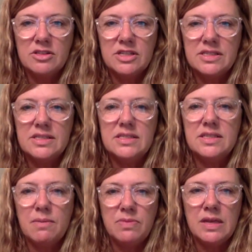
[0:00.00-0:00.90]
to see
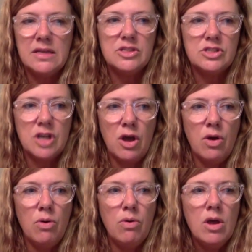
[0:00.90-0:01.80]
something
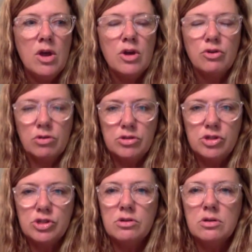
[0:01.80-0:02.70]
so
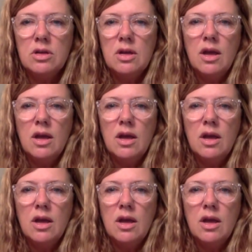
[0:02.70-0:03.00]
crucial